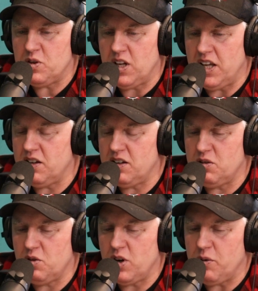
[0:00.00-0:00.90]
like,
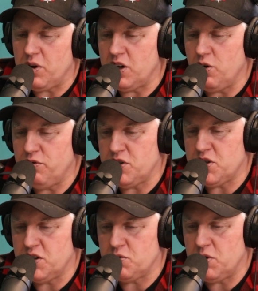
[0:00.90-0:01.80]
okay, we're going to go
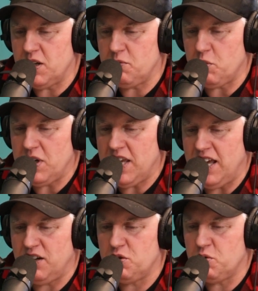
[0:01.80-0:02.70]
fishing this weekend, but we
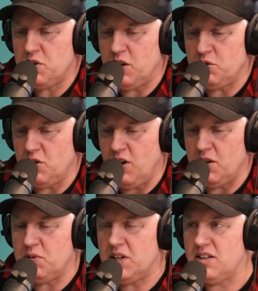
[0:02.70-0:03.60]
can't do it without
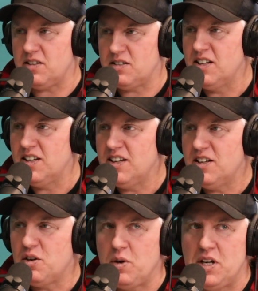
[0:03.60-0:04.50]
Don because
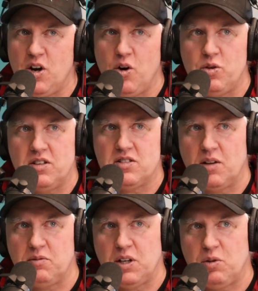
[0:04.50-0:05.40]
we know that
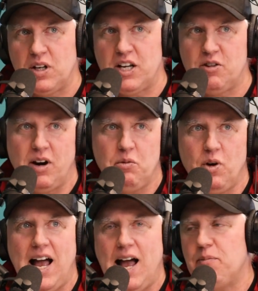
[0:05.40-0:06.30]
something really great
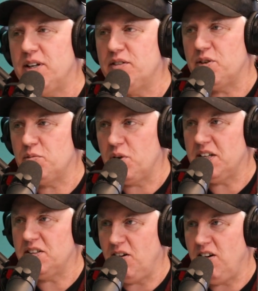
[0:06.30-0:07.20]
will happen if we
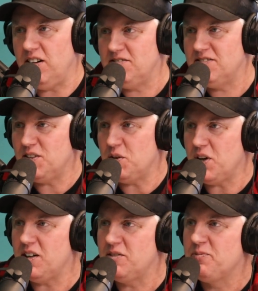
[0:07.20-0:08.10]
bring Don.
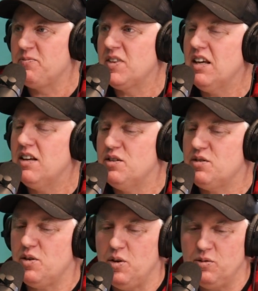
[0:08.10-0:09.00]
Okay,
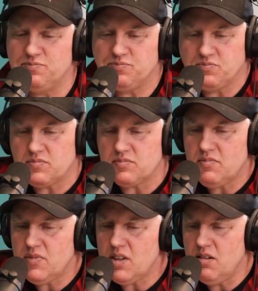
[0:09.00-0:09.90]
so
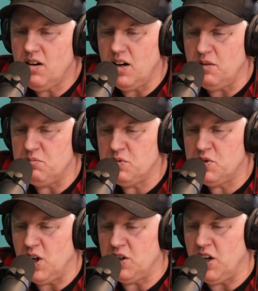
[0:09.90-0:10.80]

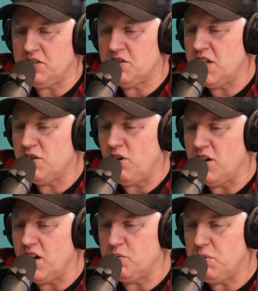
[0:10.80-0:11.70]
not to say there
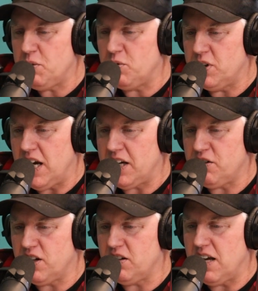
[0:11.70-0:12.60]
aren't other people in
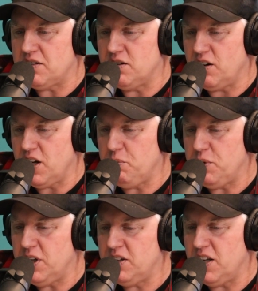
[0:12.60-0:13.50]
Accurate Glass in our
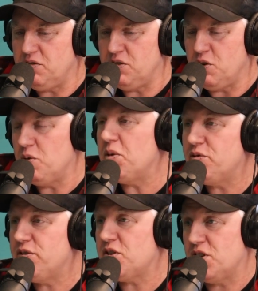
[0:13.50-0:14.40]
company that know
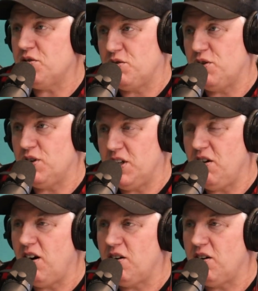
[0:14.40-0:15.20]
about fishing. There certainly are